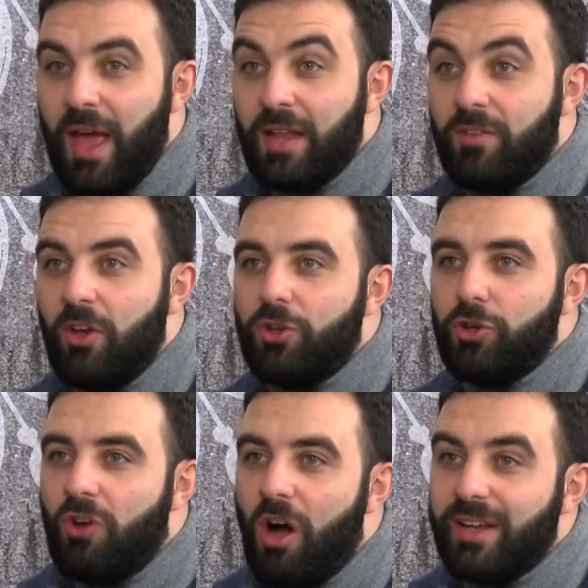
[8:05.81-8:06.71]
and you
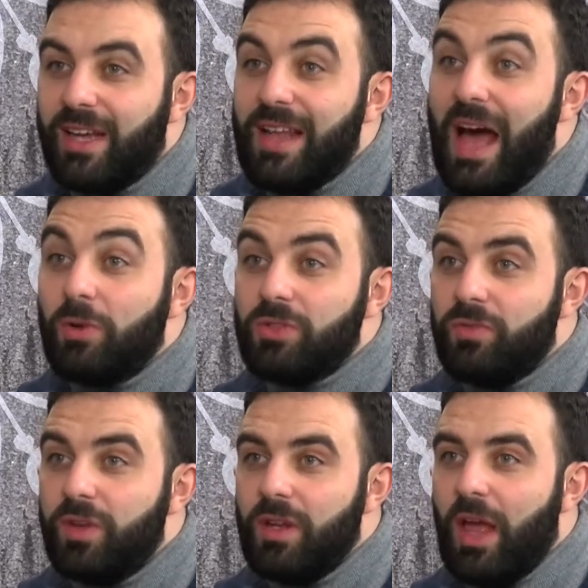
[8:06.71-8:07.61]
can't get out of it,